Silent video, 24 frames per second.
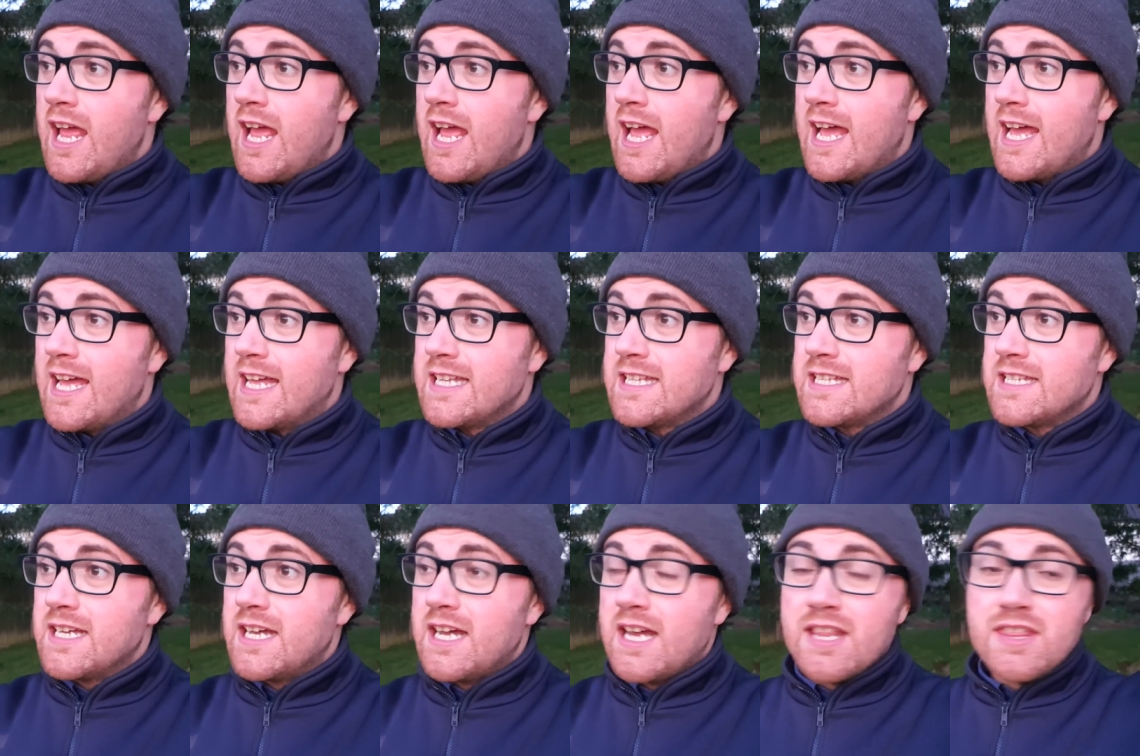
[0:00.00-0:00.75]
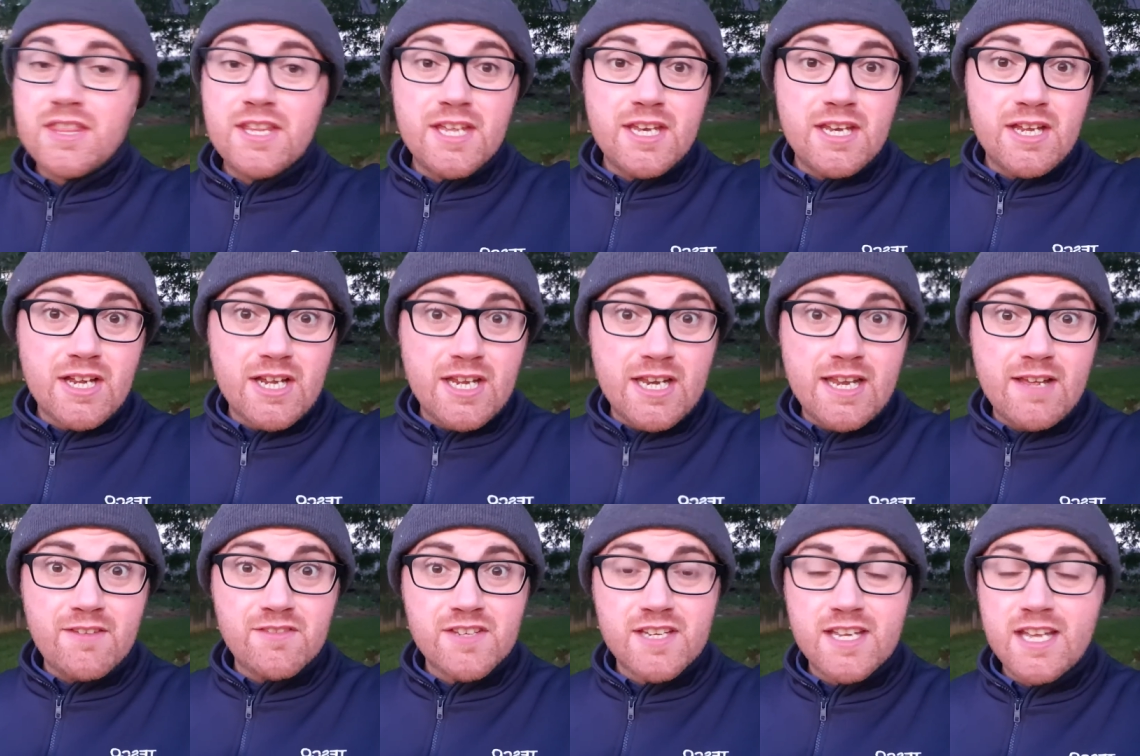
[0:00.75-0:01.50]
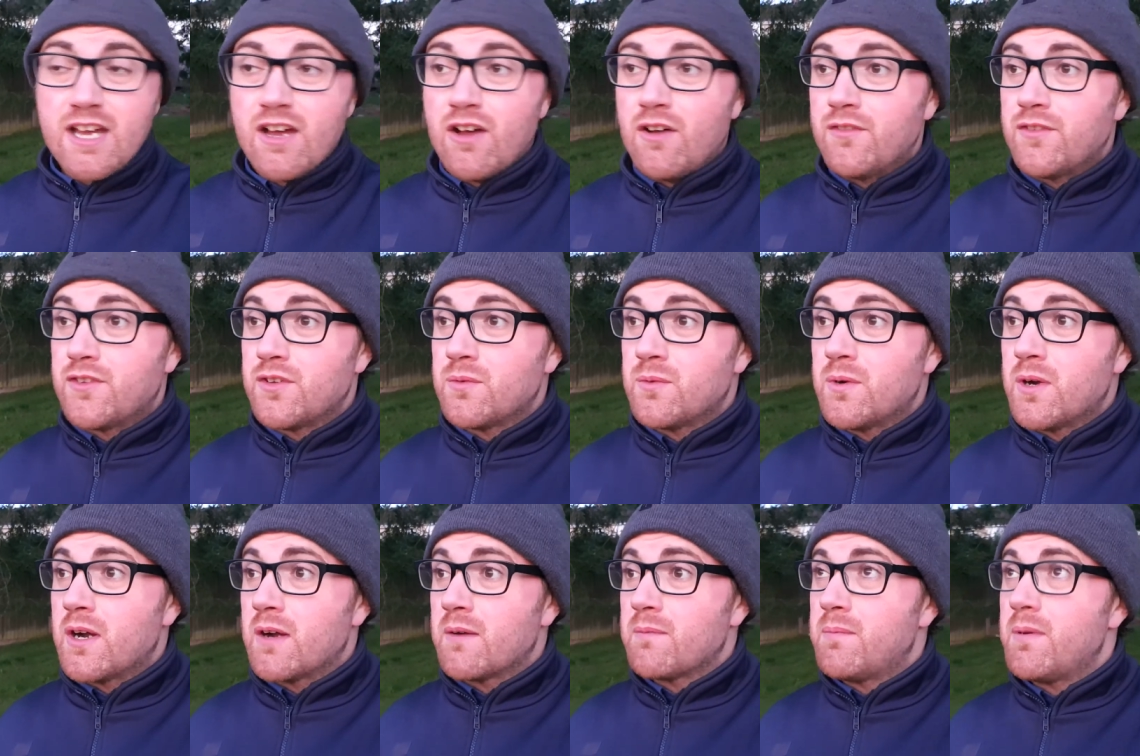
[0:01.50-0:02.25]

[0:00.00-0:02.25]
and then I'm gonna have to get off to work,